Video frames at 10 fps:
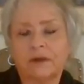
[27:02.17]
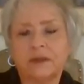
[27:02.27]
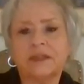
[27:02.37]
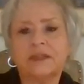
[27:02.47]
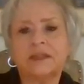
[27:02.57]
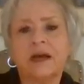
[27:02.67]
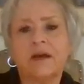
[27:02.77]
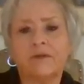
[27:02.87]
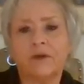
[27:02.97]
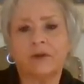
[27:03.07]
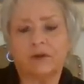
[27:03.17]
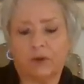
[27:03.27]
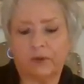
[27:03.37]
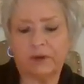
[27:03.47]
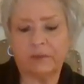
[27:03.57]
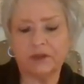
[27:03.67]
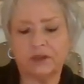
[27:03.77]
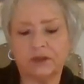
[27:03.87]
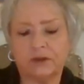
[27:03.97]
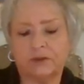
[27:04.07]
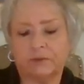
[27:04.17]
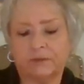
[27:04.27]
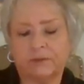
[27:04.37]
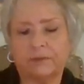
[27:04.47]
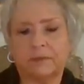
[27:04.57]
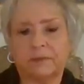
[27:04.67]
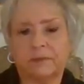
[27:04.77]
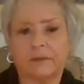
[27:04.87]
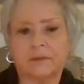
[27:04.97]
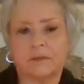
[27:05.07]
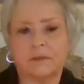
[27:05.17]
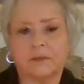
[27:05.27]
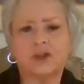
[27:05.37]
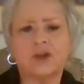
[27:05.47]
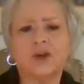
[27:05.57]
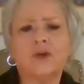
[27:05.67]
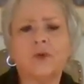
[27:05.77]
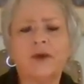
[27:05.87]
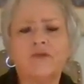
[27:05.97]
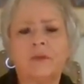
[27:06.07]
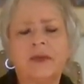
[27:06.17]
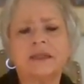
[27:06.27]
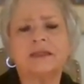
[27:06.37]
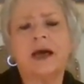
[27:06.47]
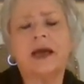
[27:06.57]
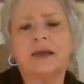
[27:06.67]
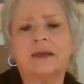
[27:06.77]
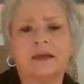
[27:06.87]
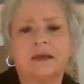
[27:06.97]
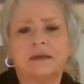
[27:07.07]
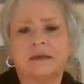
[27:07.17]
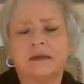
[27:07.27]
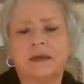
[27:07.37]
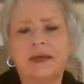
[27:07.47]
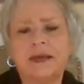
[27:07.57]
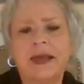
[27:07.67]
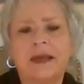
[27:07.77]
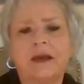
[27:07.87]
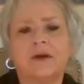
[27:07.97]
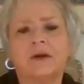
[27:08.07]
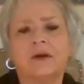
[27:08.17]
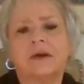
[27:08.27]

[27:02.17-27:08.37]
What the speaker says: to discover what we must do, to turn away from anxiety and anger